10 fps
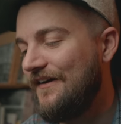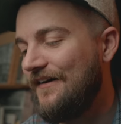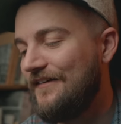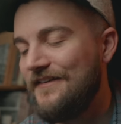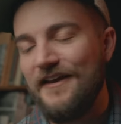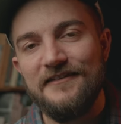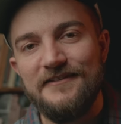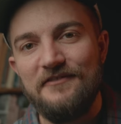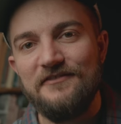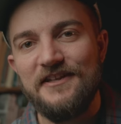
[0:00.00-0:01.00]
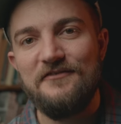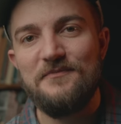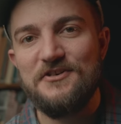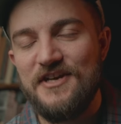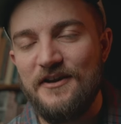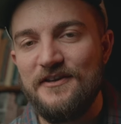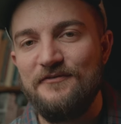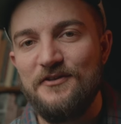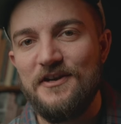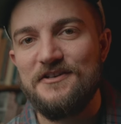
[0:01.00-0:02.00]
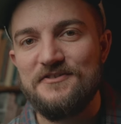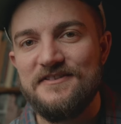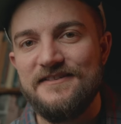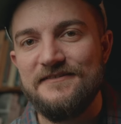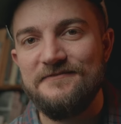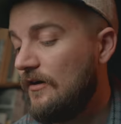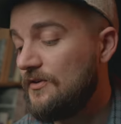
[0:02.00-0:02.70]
definitely give him a shout if you're interested.